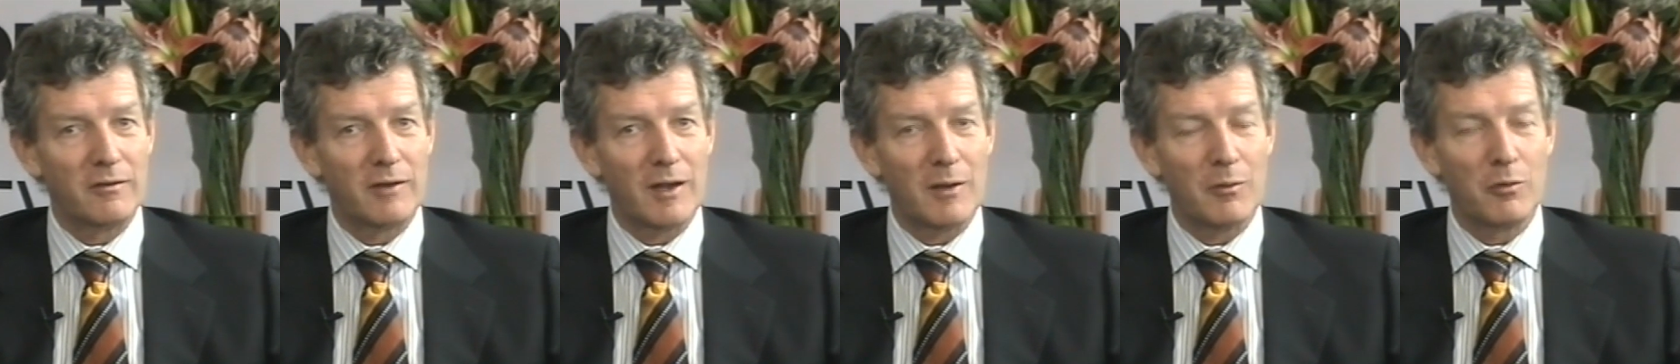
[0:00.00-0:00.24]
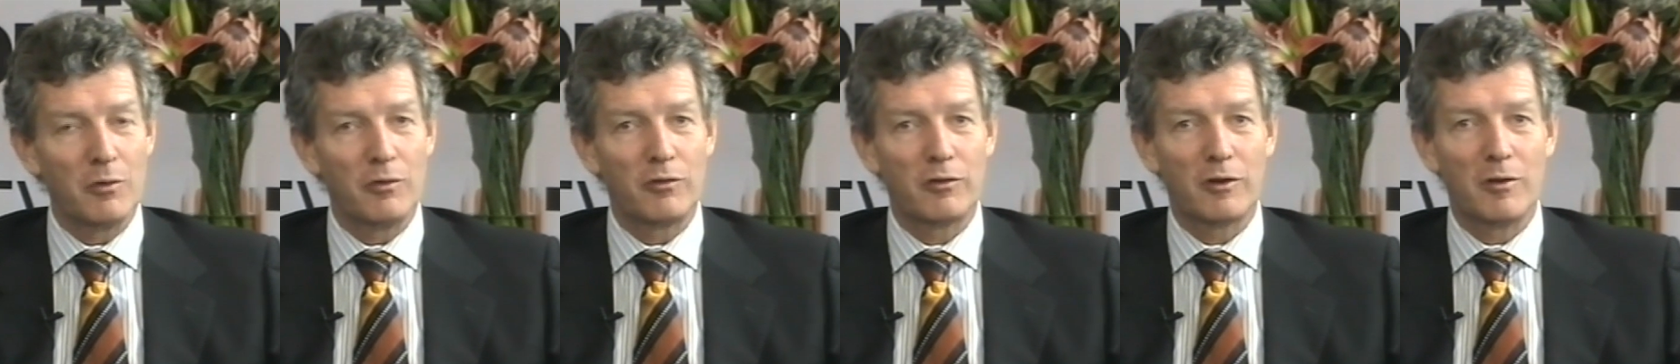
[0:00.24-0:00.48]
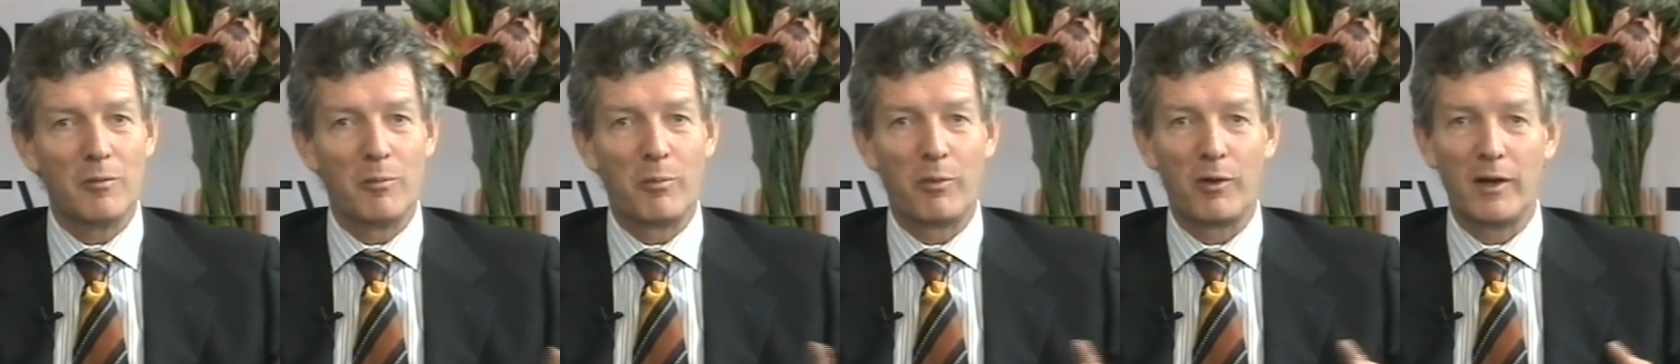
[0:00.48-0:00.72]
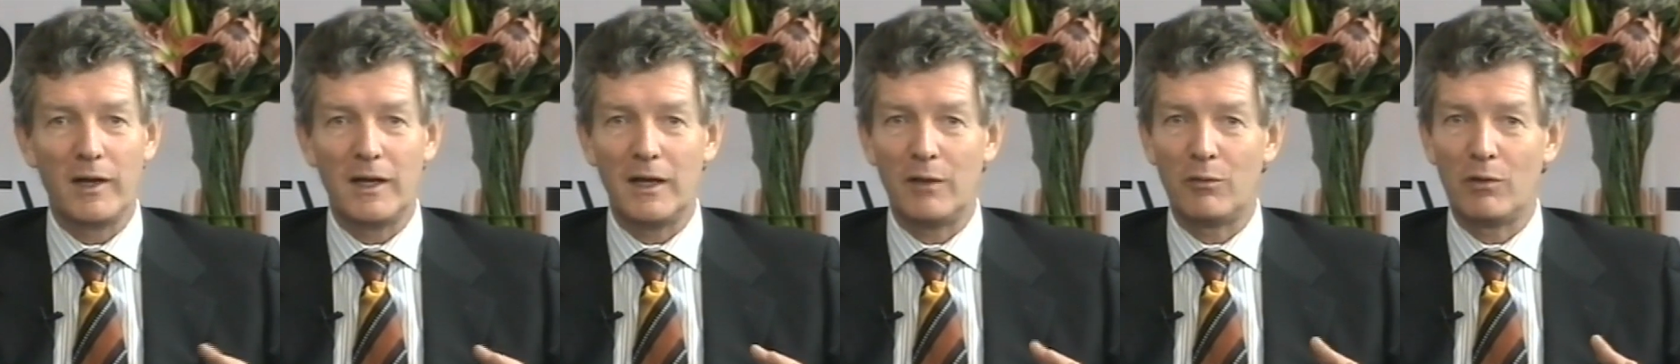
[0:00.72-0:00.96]
that was
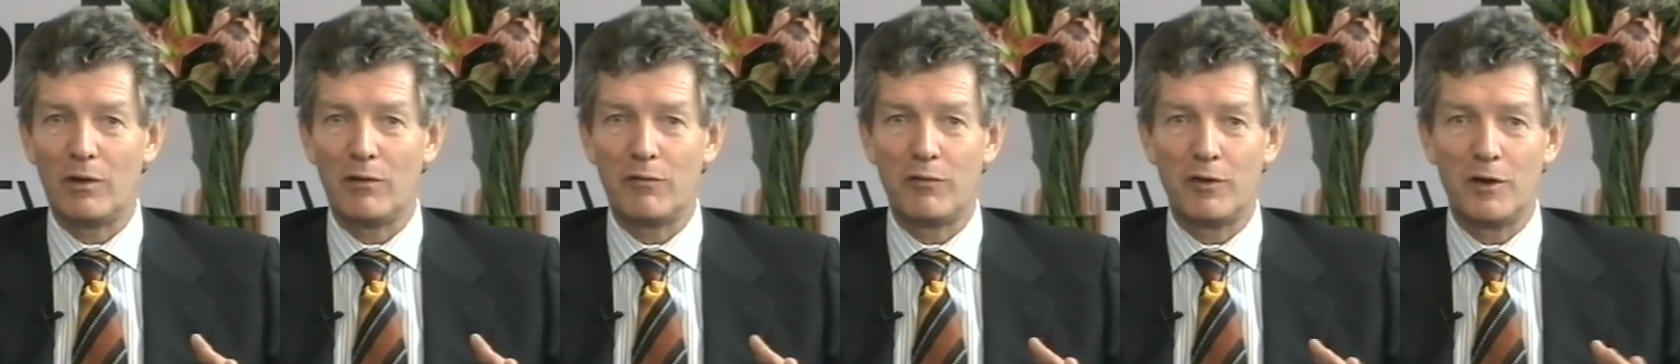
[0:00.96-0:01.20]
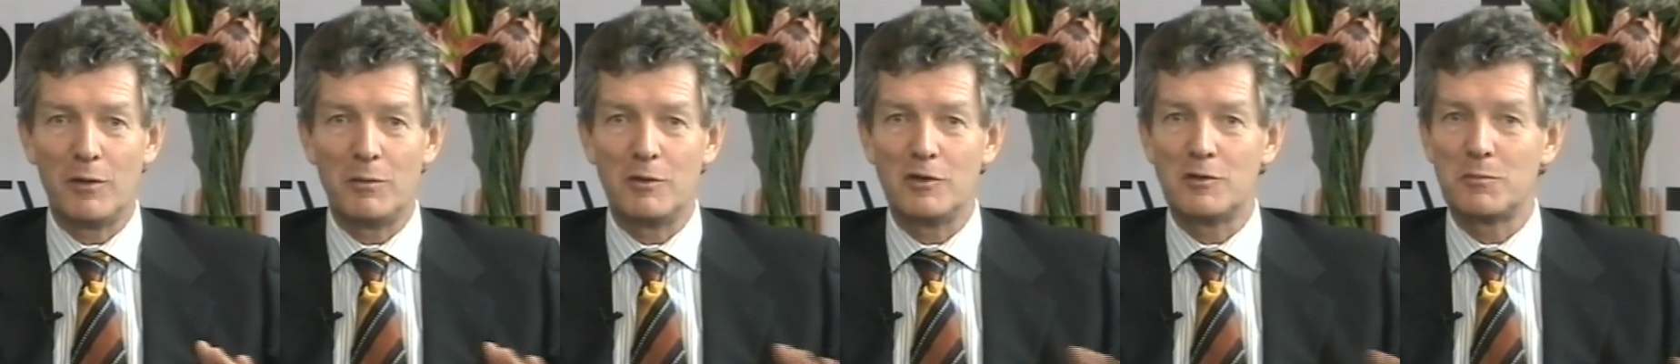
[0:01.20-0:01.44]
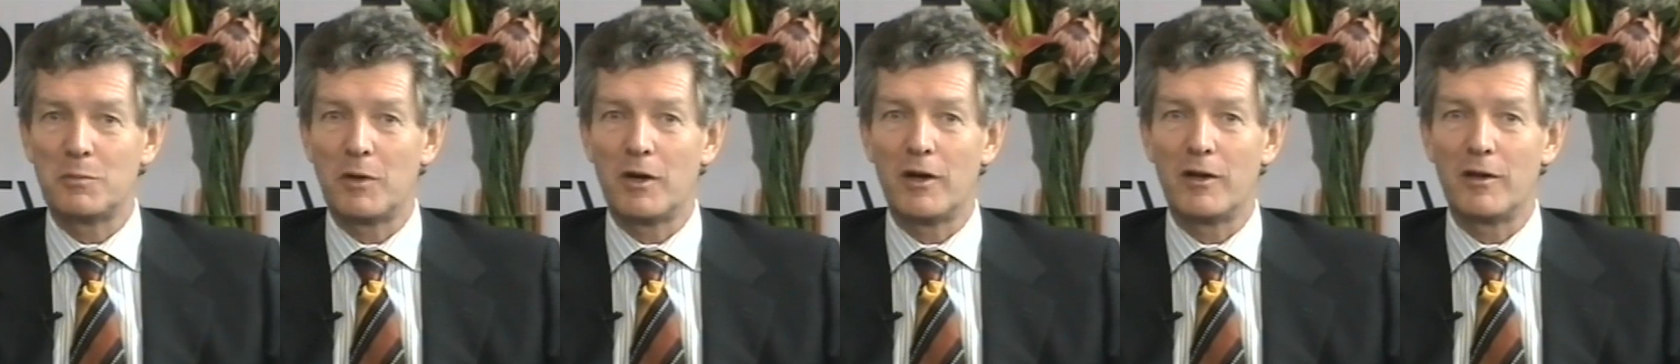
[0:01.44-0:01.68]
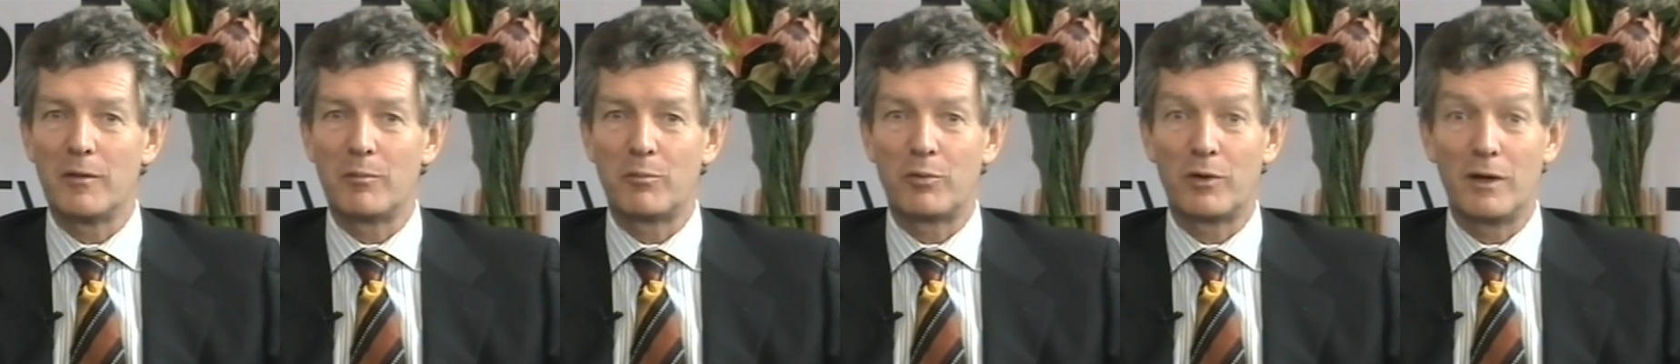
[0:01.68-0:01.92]
completely refurbished
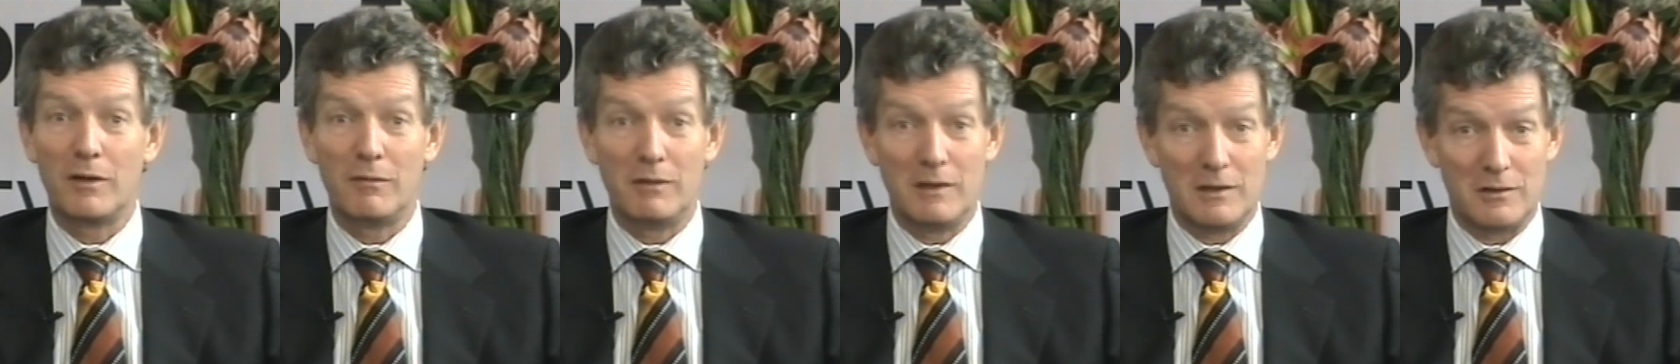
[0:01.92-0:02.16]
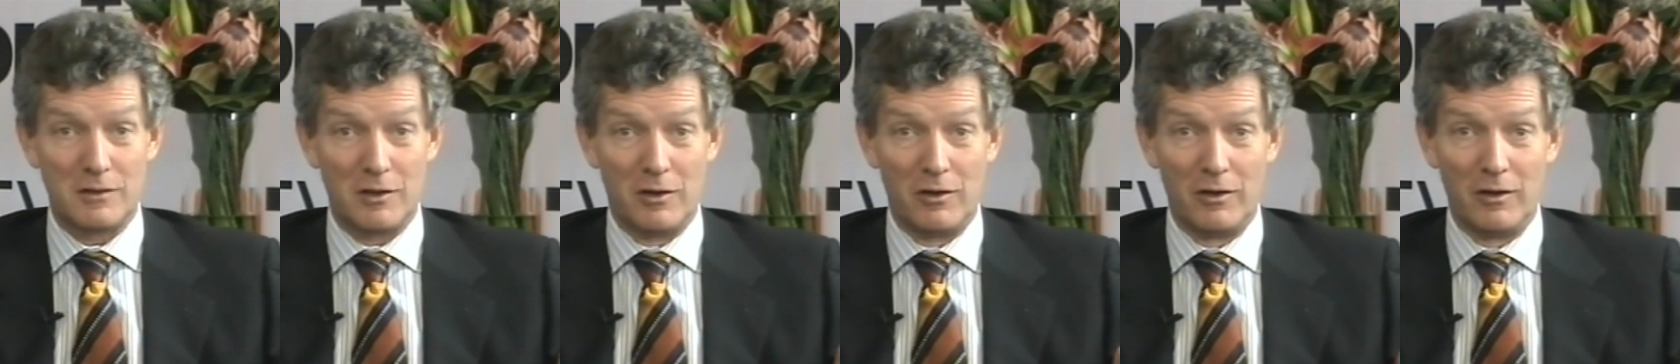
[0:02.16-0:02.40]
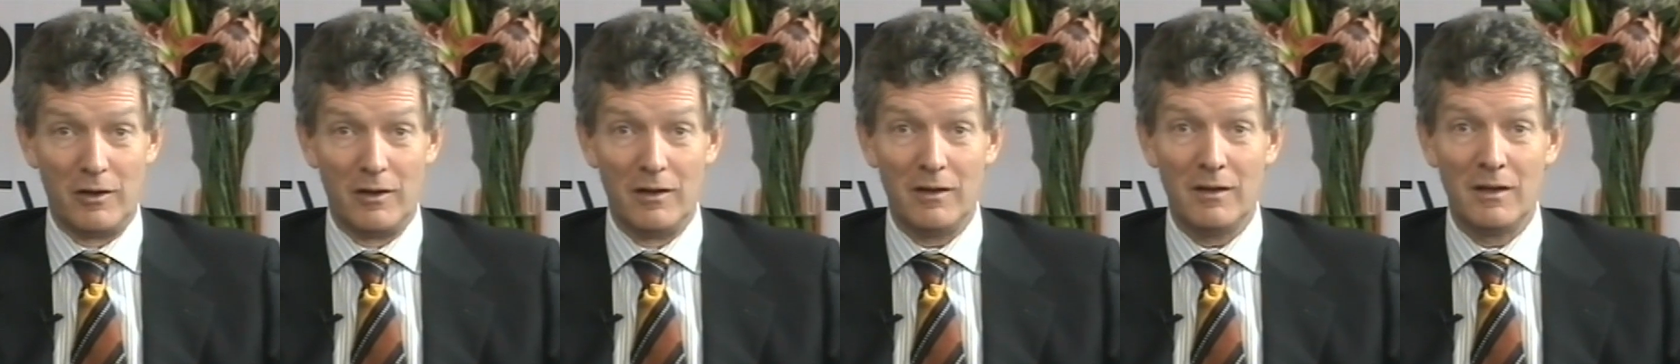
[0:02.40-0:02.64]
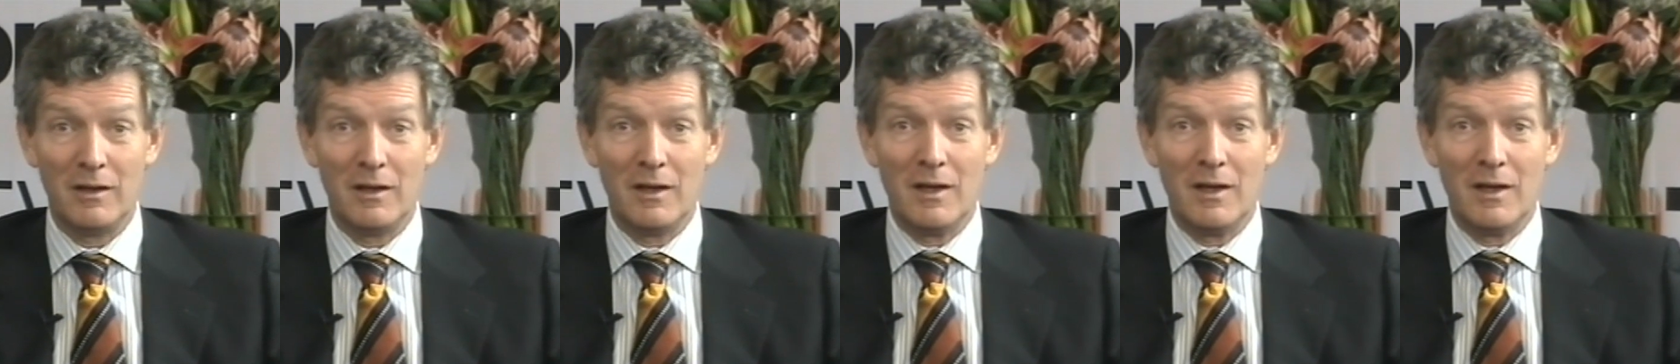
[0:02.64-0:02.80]
by the previous owner.